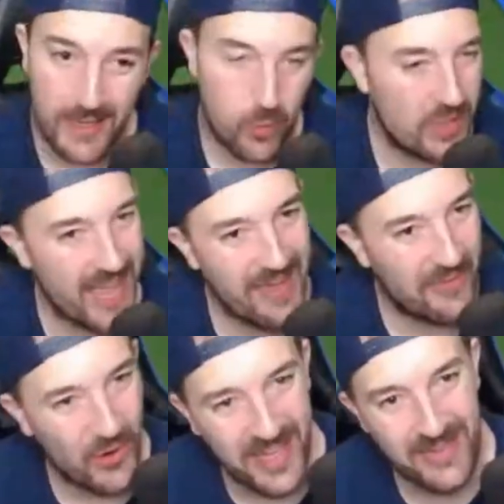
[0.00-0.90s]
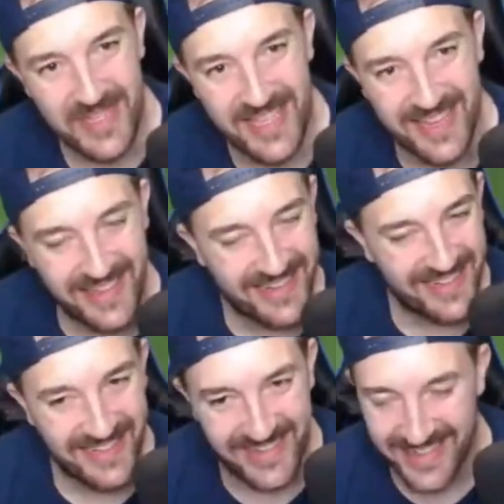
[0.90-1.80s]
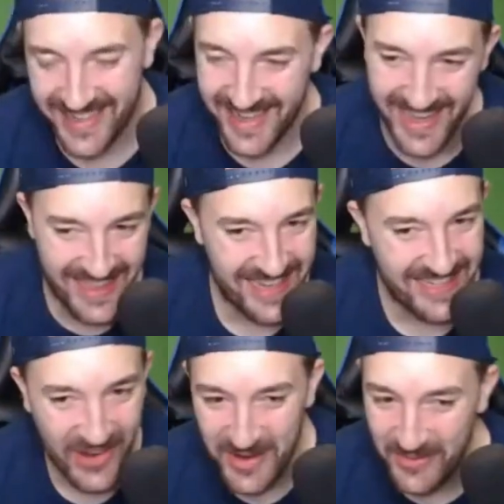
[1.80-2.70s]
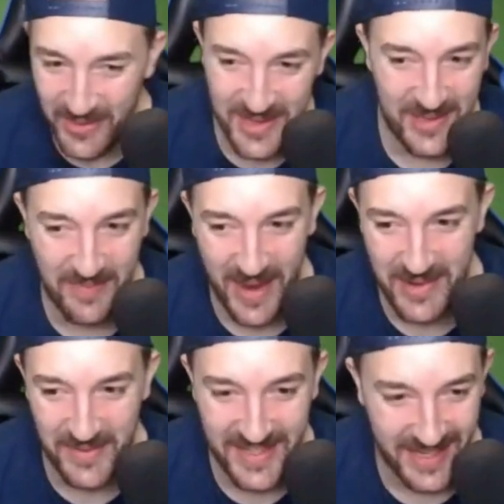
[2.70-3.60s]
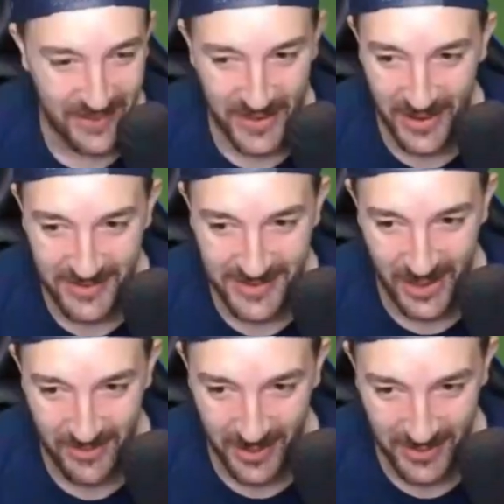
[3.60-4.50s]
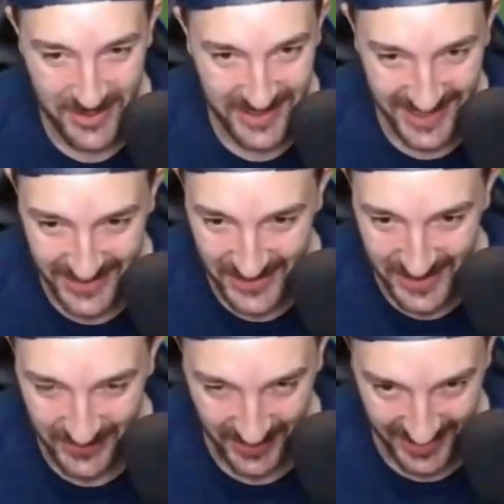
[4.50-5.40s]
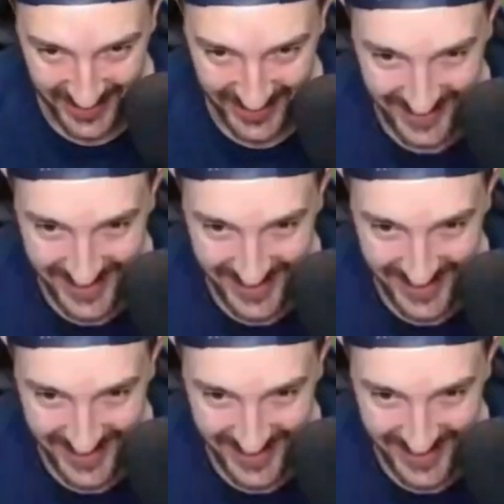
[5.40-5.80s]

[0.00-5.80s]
Would that have gone in with the other card? That's kind of what you debate with yourself the whole time while using two different, like,